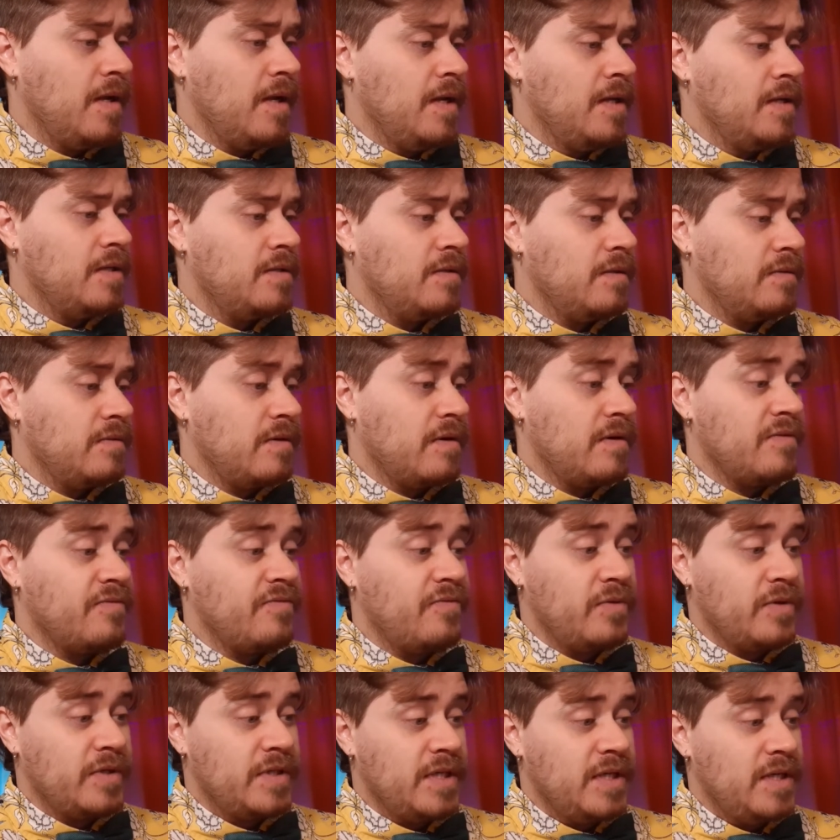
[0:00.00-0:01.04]
Children at
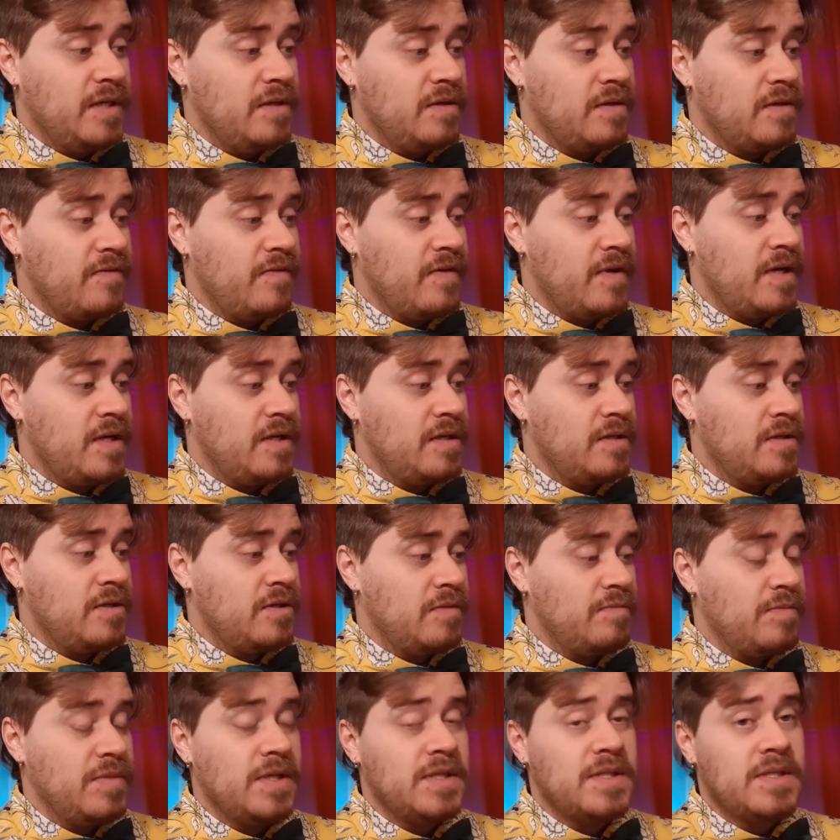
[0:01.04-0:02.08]
14 years of age
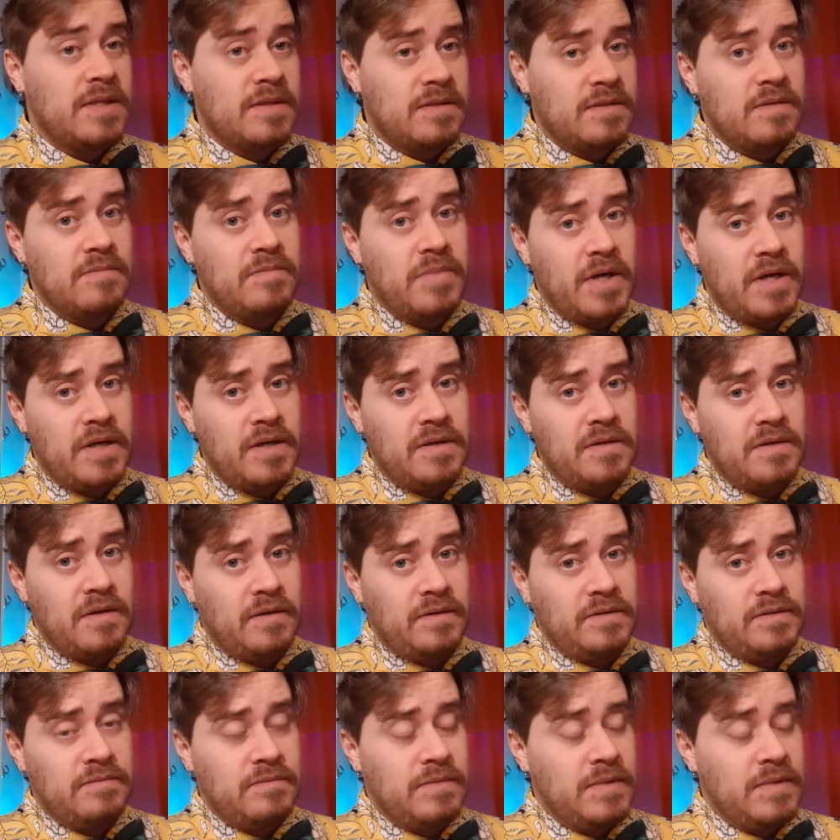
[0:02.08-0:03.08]
should be assisted by an adult.